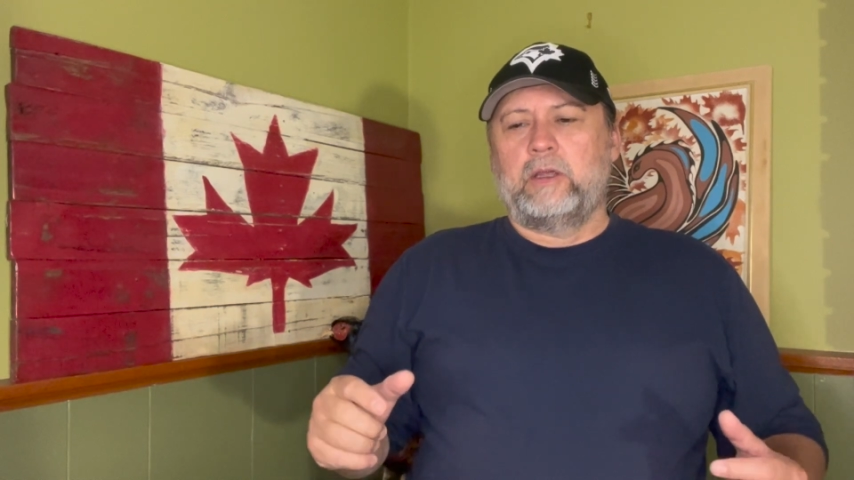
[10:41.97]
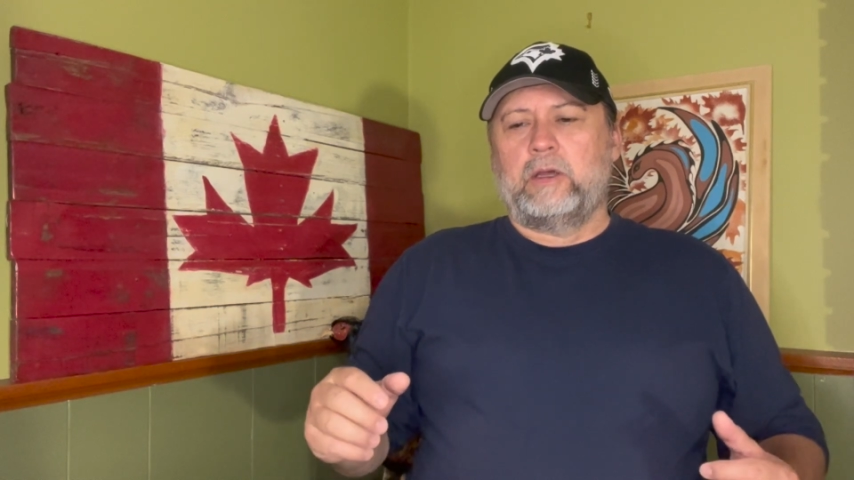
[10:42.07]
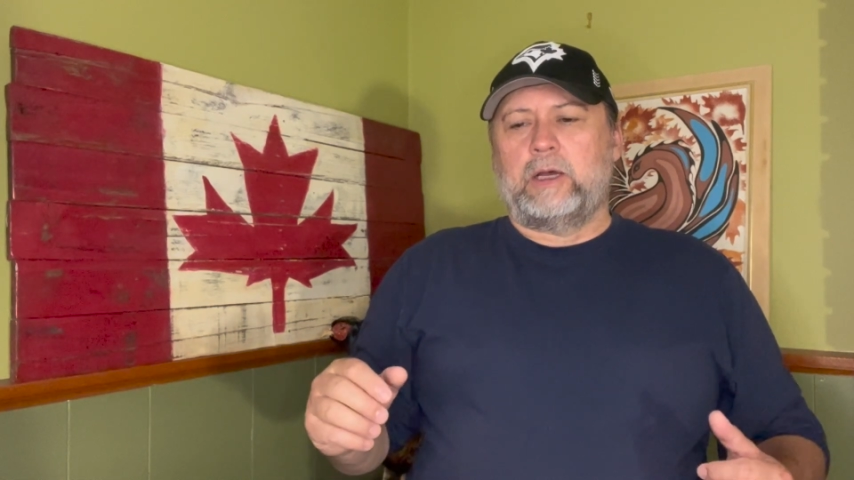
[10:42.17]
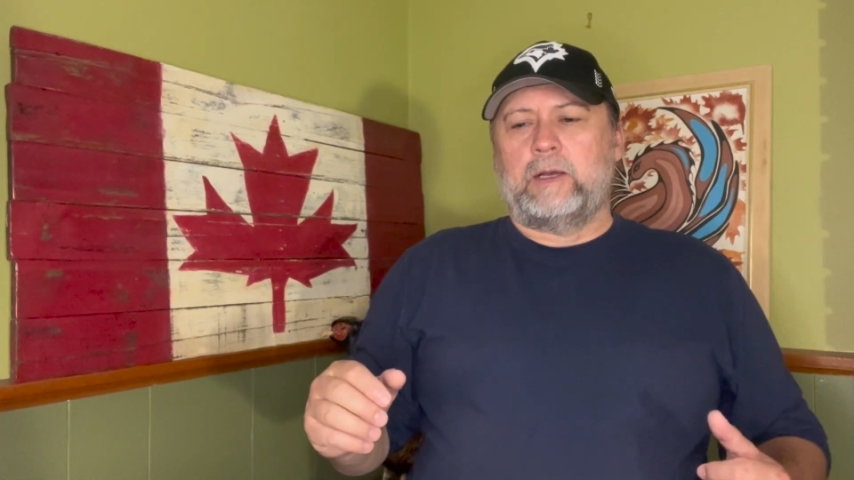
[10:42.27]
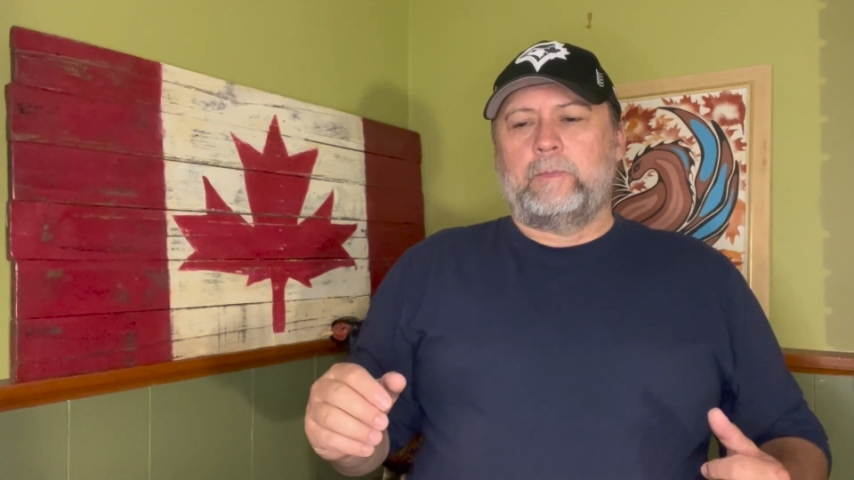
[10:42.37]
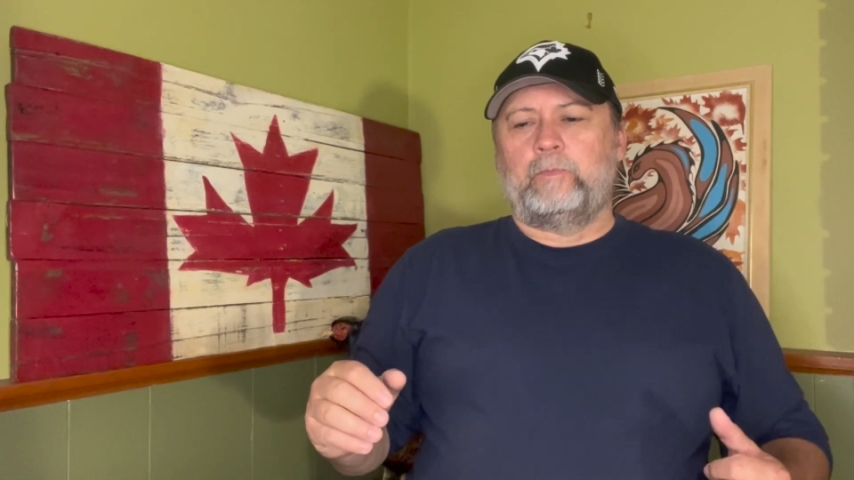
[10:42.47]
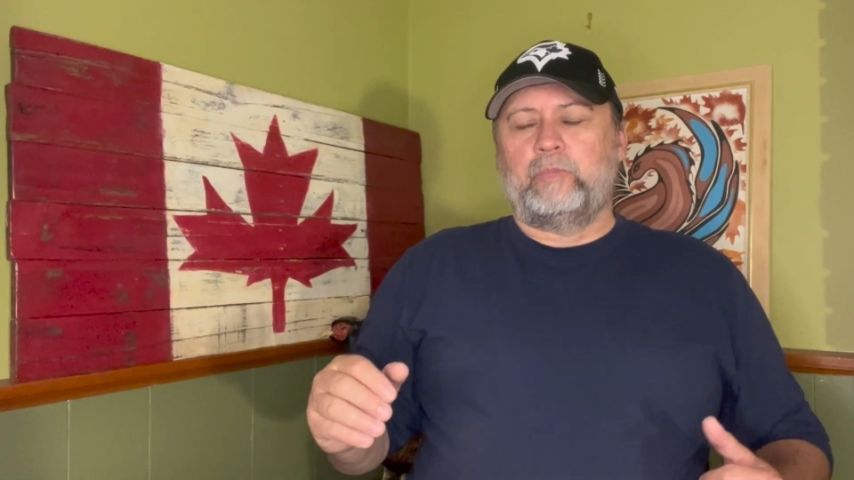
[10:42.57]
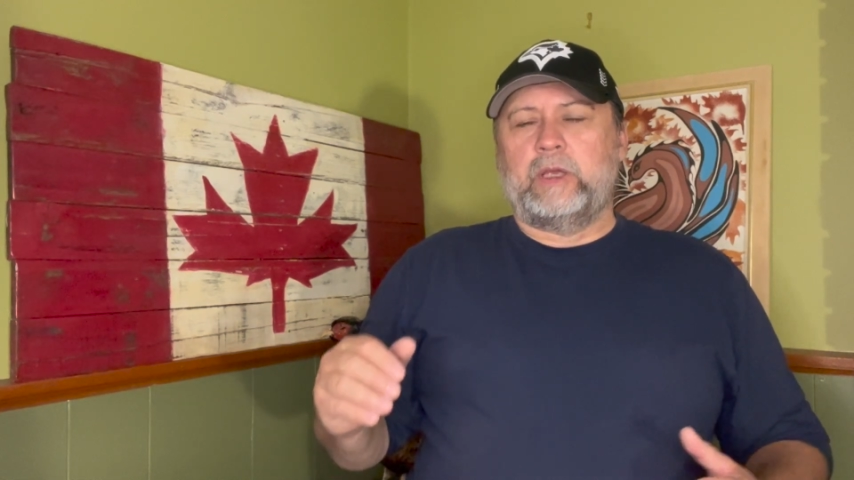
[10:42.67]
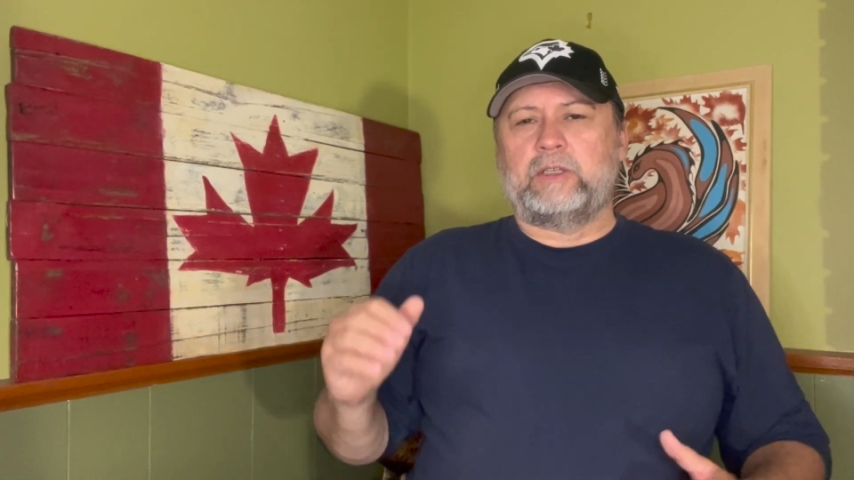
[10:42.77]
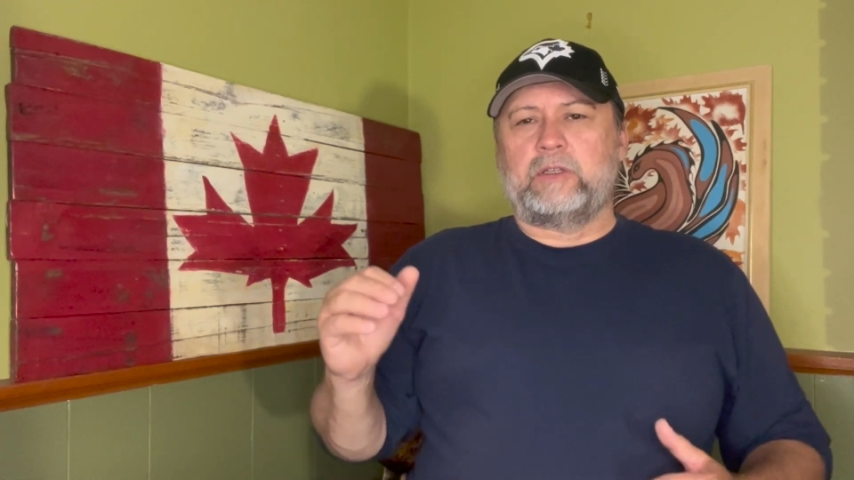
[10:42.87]
Um,
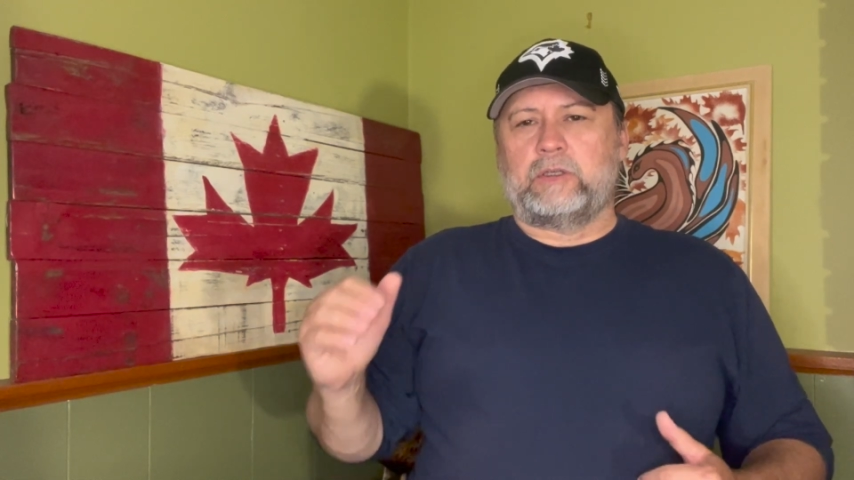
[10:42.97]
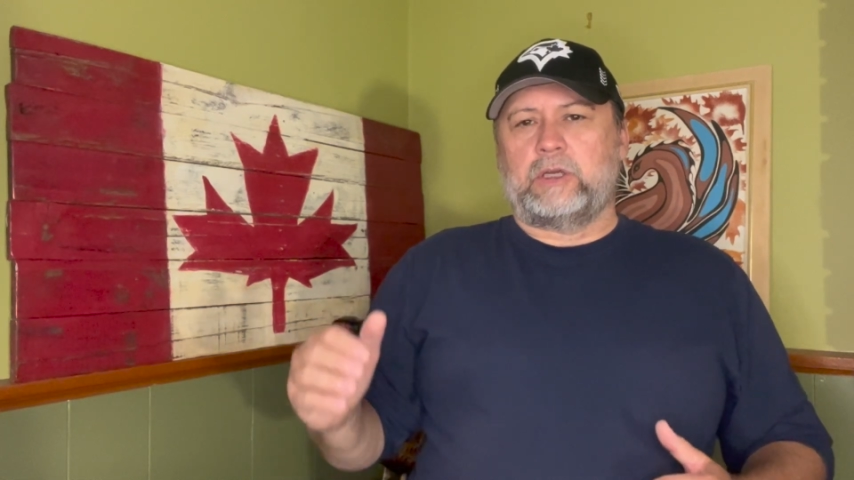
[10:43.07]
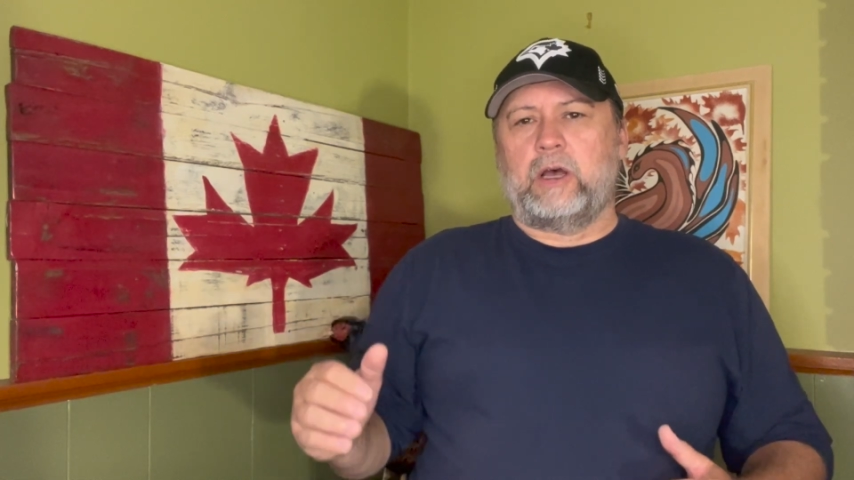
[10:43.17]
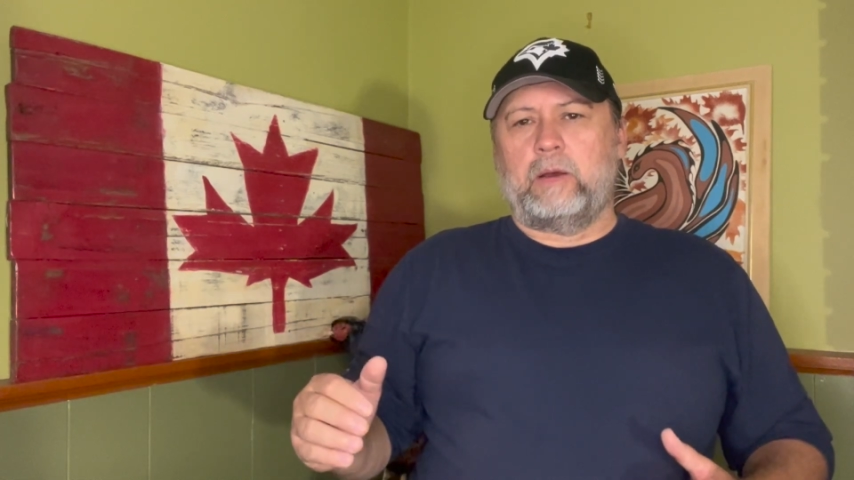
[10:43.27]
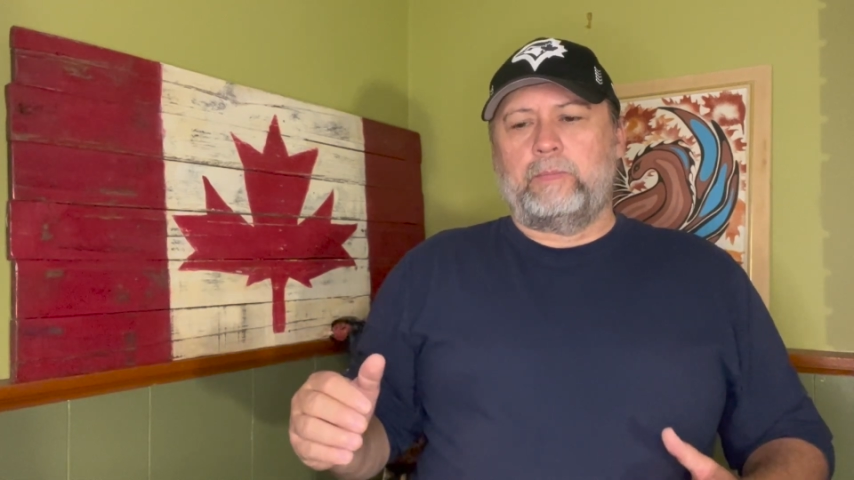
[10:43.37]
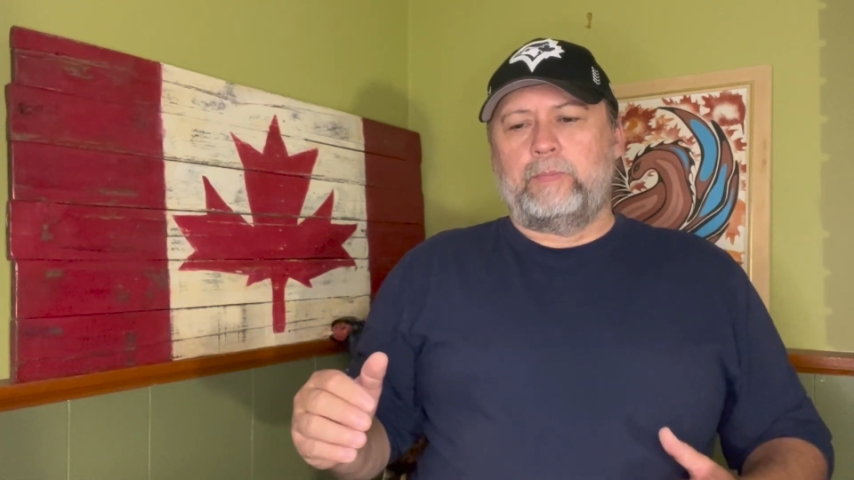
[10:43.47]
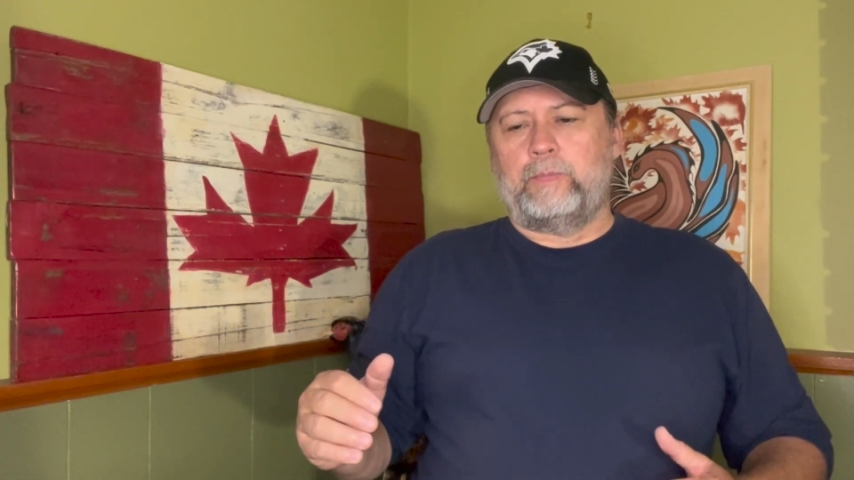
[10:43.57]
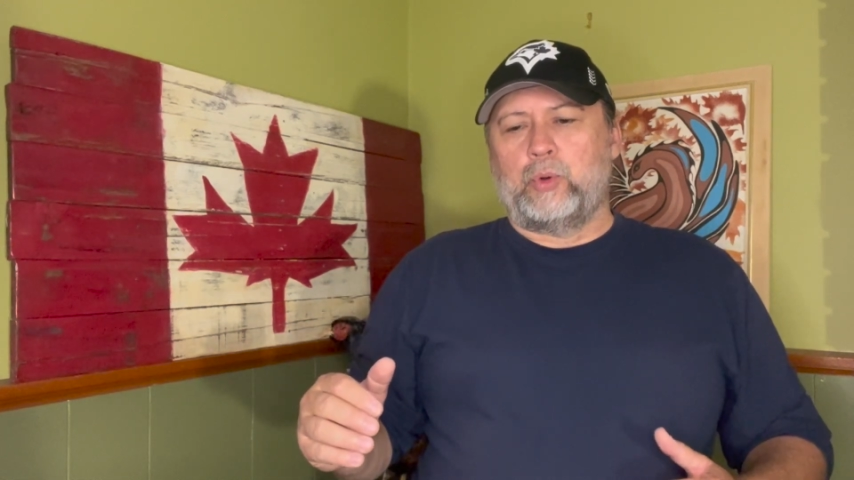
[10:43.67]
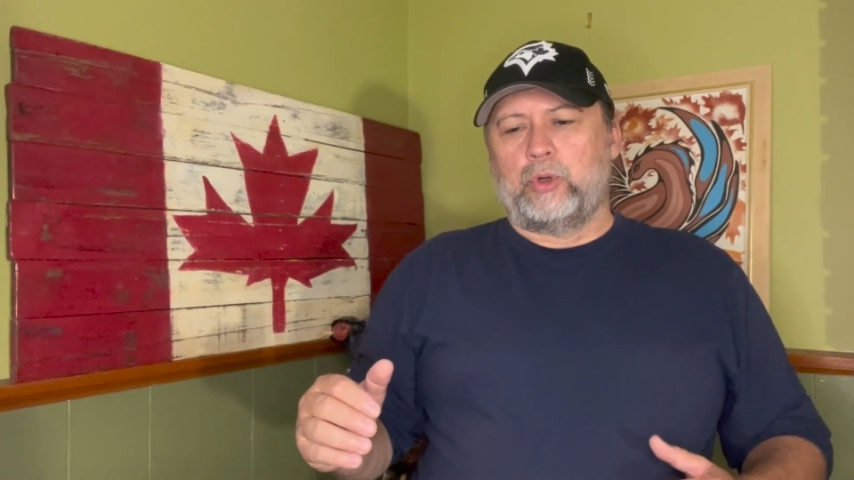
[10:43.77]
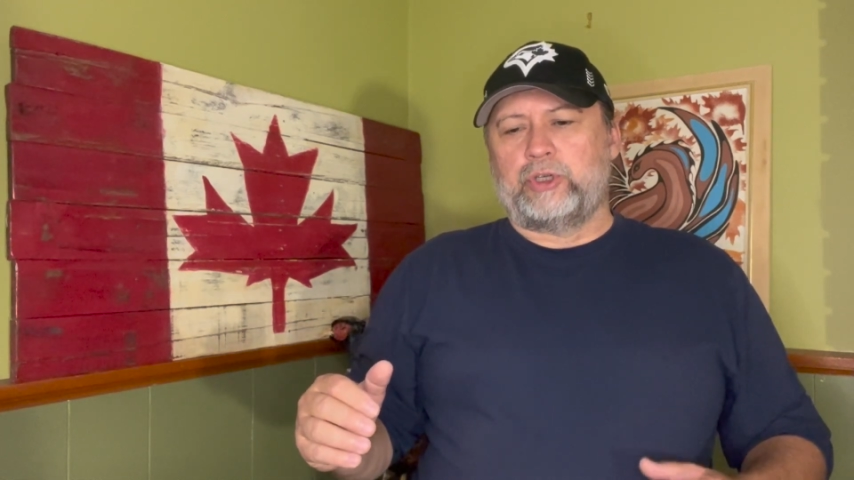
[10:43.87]
it's the top
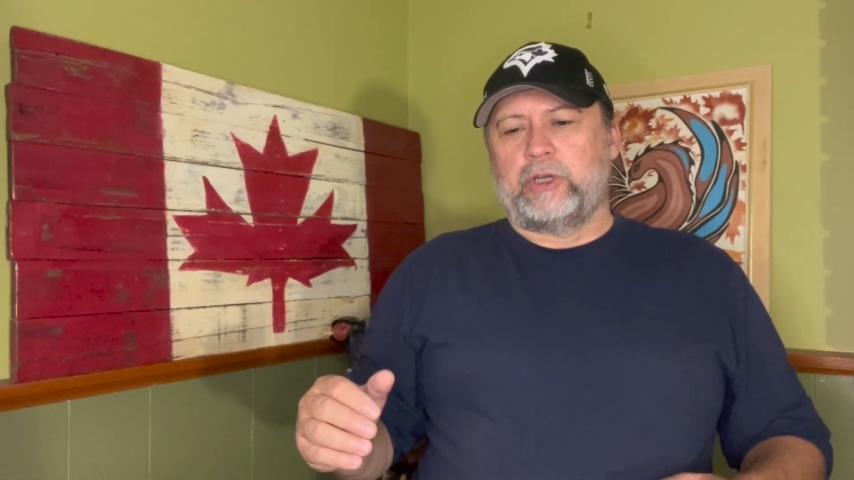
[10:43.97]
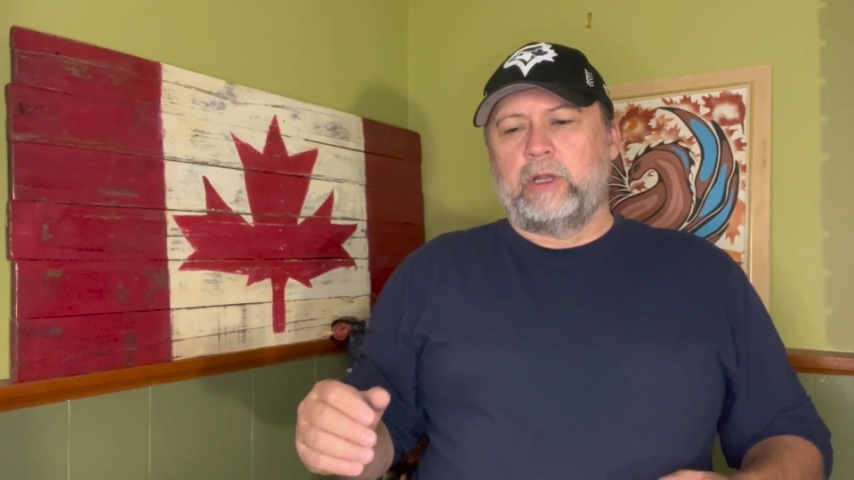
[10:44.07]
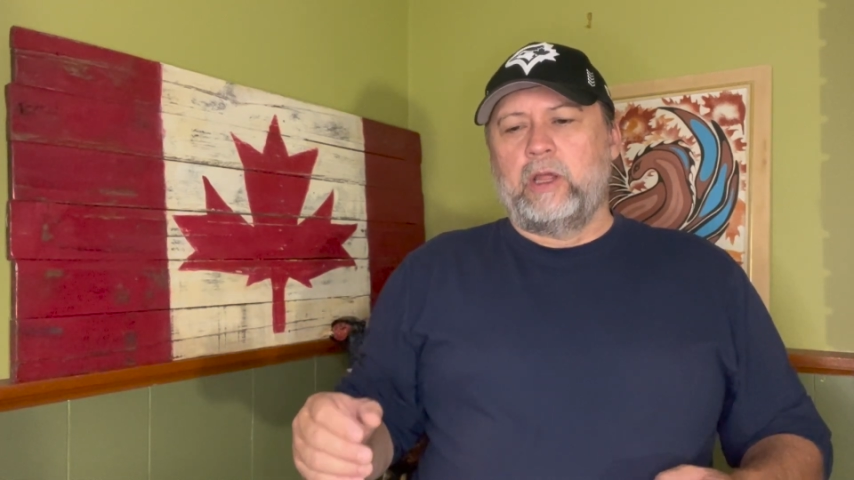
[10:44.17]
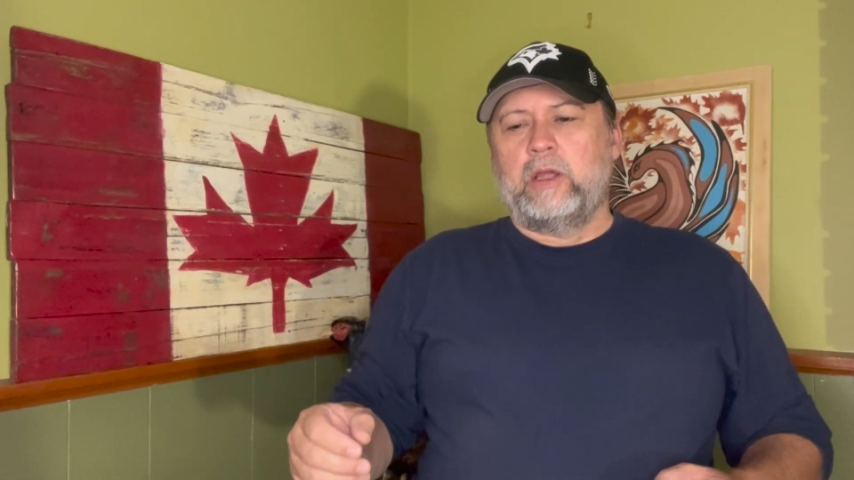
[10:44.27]
portion.